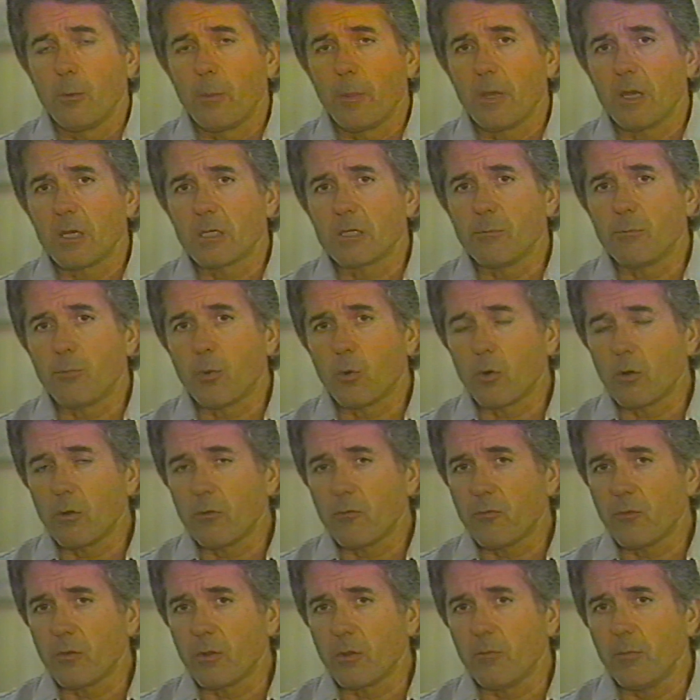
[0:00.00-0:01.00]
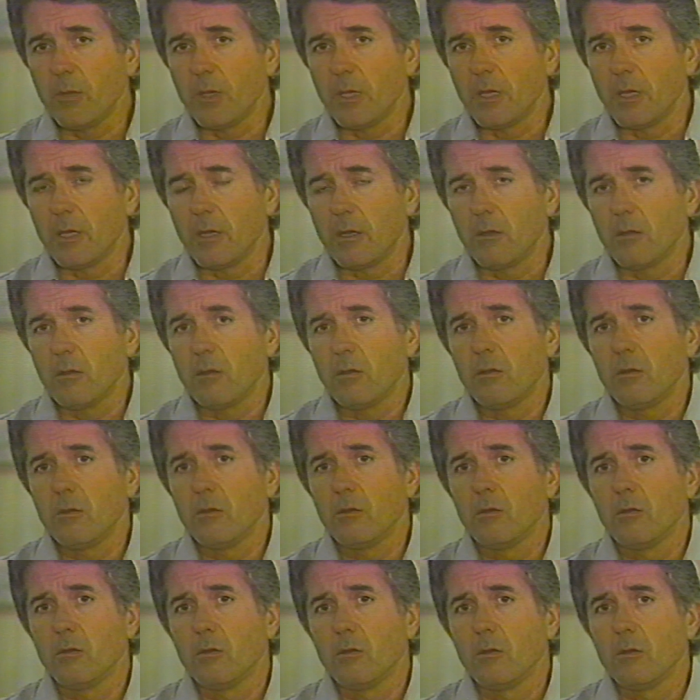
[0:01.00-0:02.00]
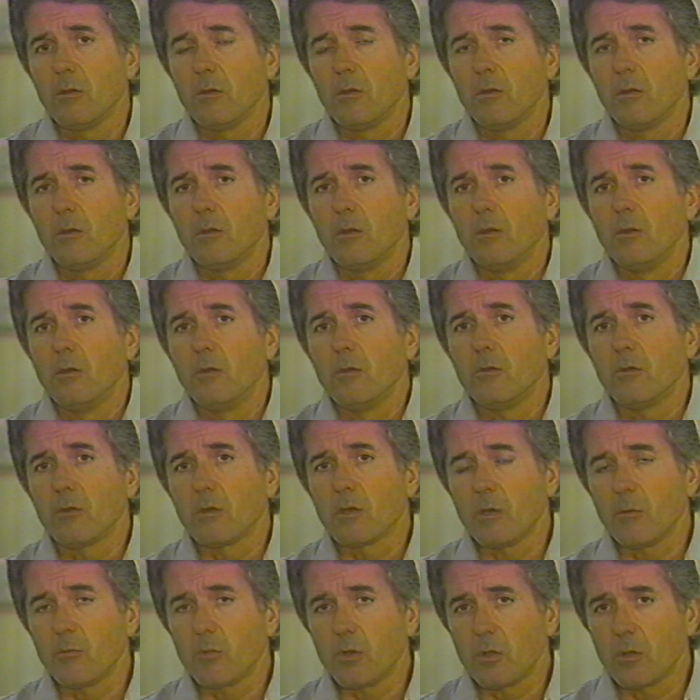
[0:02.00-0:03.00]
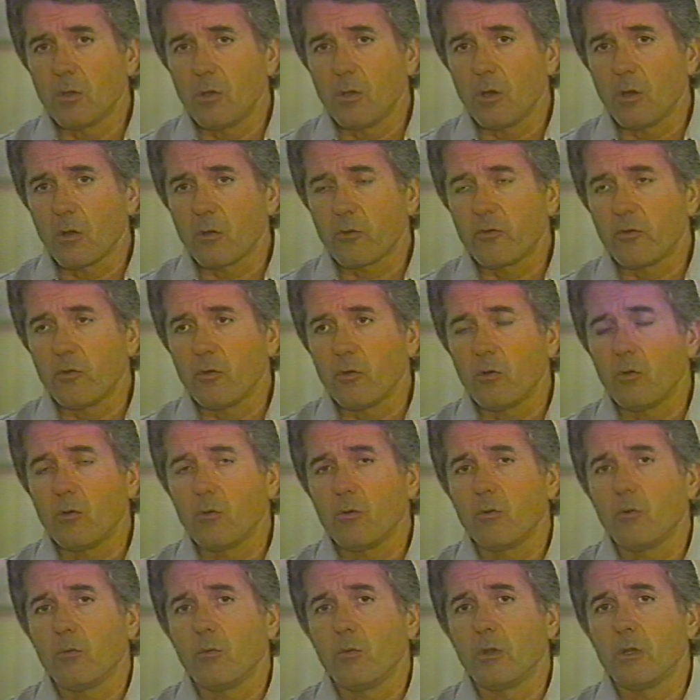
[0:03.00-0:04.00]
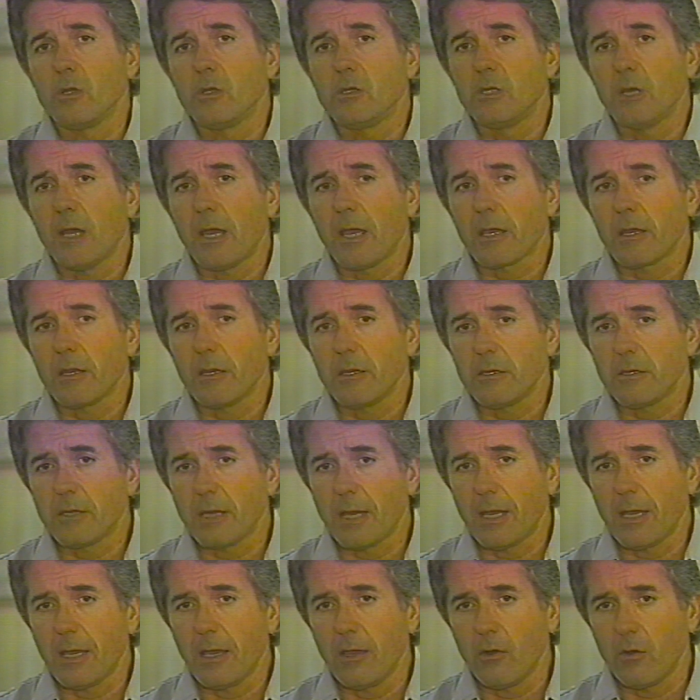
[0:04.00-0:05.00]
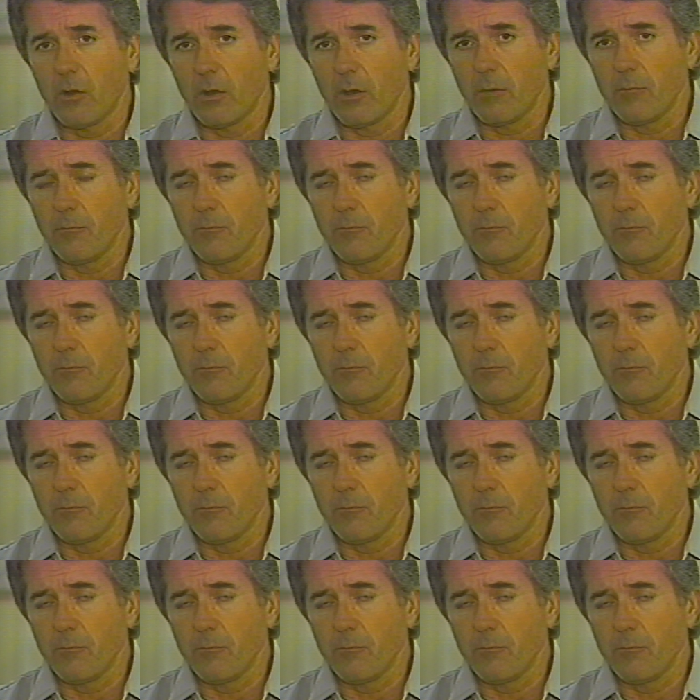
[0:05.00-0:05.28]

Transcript: Now it's important for the men to come to the dog show with a jacket and tie on,